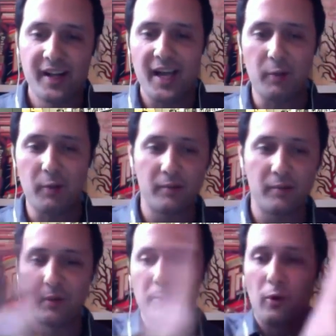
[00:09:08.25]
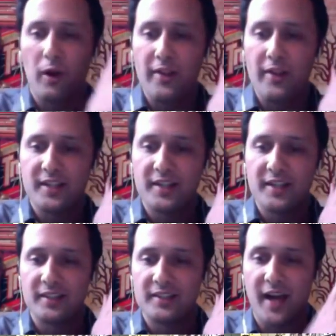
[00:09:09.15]
And we're more on the
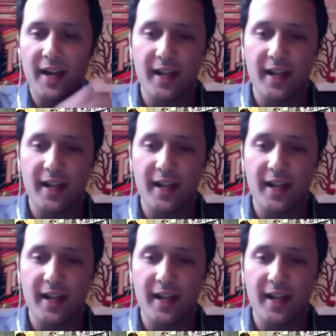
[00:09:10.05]
citizen side,